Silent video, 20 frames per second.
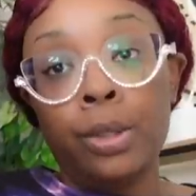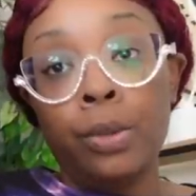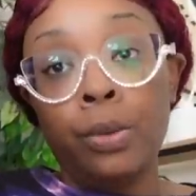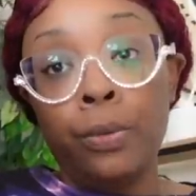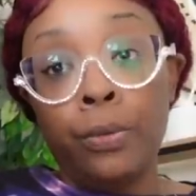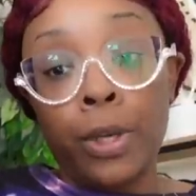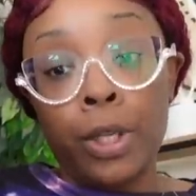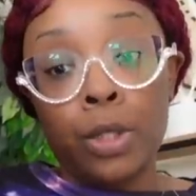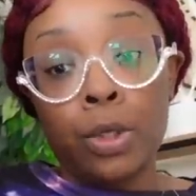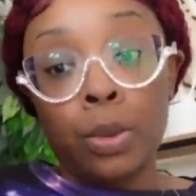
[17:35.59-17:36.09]
do
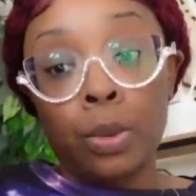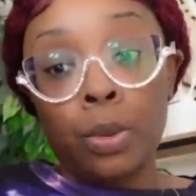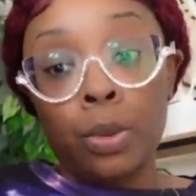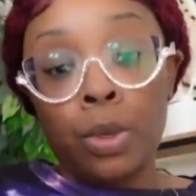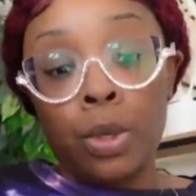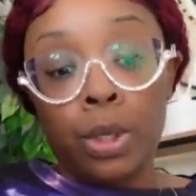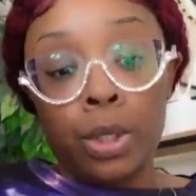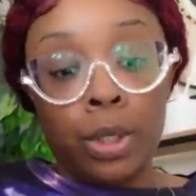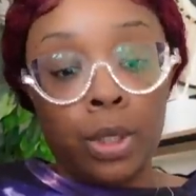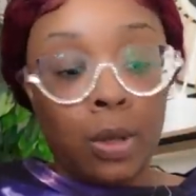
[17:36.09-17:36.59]
fetch
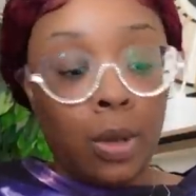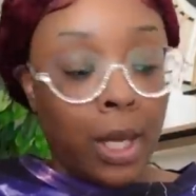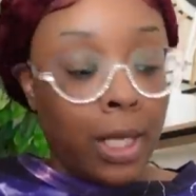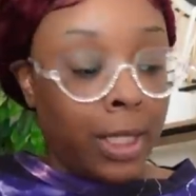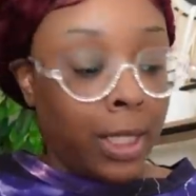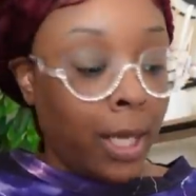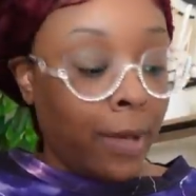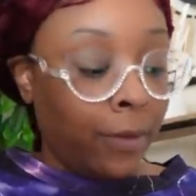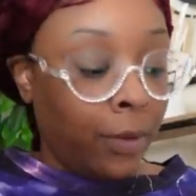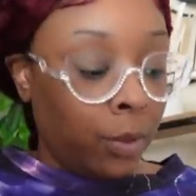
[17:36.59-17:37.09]
rewards, so I
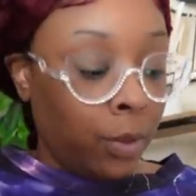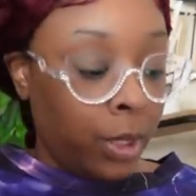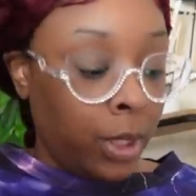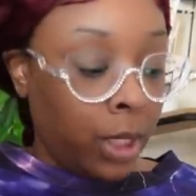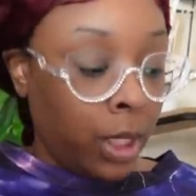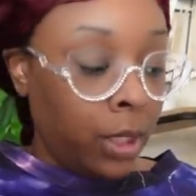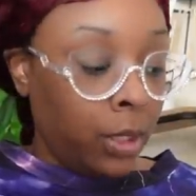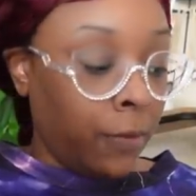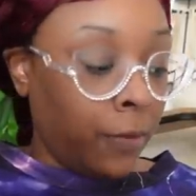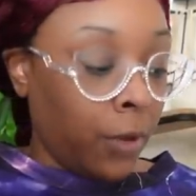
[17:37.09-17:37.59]
saved the
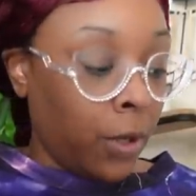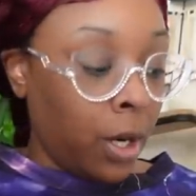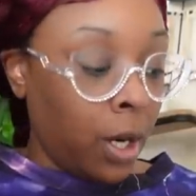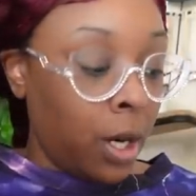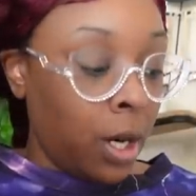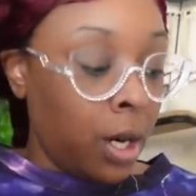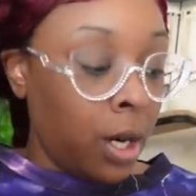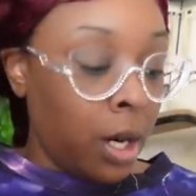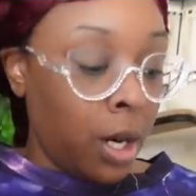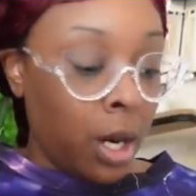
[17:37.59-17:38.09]
receipts for
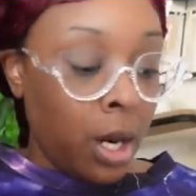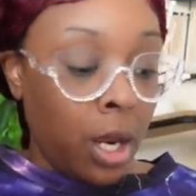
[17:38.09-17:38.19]
her.